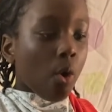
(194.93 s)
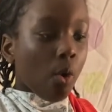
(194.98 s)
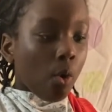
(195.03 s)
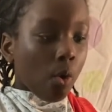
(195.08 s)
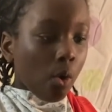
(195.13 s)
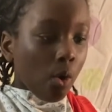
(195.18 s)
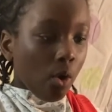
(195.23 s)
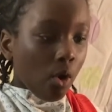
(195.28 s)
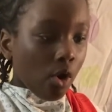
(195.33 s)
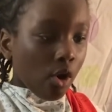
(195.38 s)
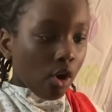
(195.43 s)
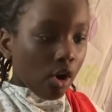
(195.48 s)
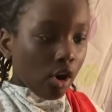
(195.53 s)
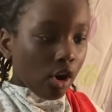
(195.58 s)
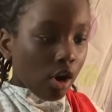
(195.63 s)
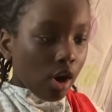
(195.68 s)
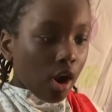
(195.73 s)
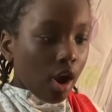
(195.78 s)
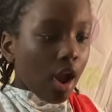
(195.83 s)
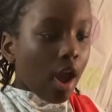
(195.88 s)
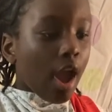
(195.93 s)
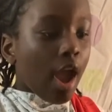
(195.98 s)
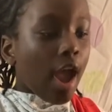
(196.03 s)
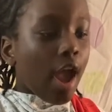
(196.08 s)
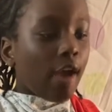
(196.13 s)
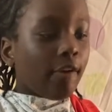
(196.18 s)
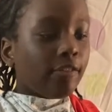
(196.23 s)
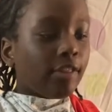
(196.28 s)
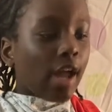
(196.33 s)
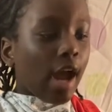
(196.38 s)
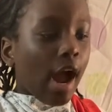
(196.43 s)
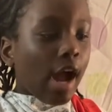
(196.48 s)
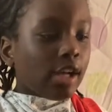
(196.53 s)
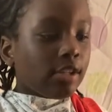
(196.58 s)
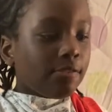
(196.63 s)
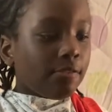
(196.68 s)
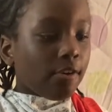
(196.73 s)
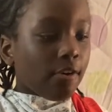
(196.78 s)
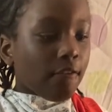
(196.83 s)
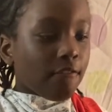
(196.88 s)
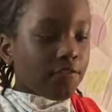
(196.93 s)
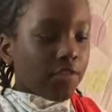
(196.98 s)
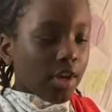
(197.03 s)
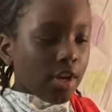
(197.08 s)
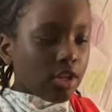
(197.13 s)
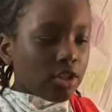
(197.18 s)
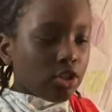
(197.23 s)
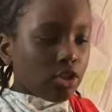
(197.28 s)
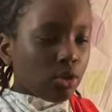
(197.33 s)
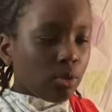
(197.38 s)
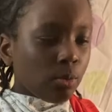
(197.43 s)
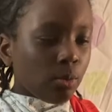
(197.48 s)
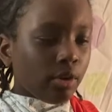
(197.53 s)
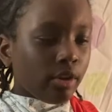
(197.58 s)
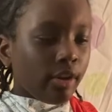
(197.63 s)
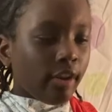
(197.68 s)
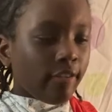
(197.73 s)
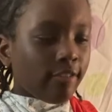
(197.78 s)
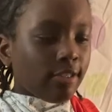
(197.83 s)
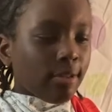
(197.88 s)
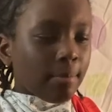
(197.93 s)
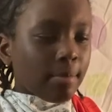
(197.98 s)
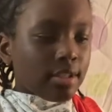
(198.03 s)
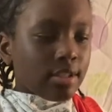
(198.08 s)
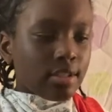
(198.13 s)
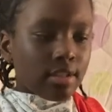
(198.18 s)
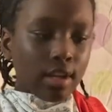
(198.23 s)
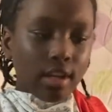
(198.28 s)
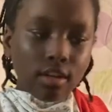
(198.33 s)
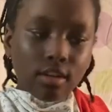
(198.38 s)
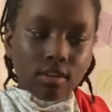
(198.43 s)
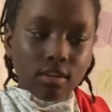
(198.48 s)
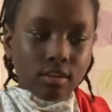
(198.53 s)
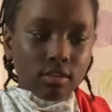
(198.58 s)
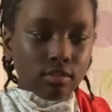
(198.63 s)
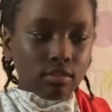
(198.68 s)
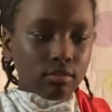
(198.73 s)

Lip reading: Or, if they ask for a fish, will you give them a snake?